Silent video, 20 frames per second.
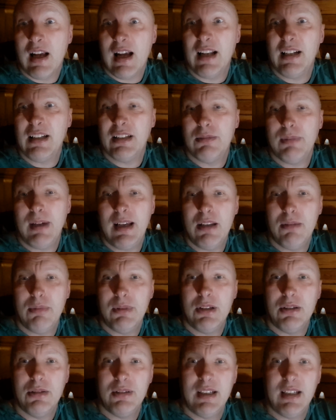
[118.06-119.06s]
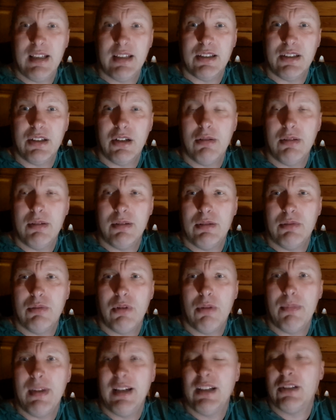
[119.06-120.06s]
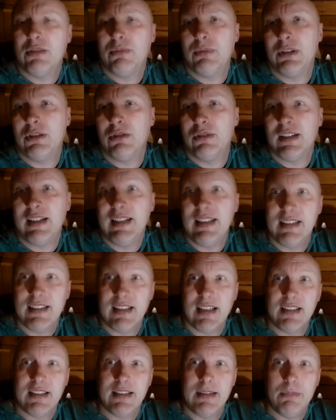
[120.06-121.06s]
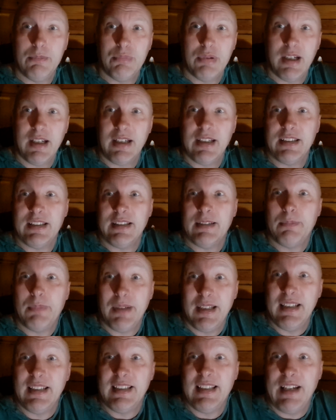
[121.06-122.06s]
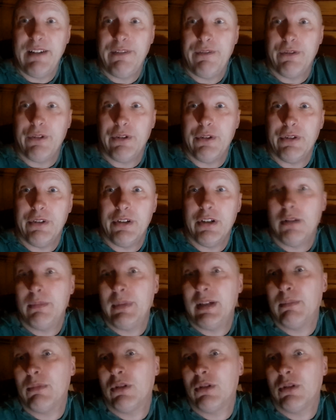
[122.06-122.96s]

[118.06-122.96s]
And it's the way the world is, you know, it's what makes the world an interesting place. It's being different, you know I mean?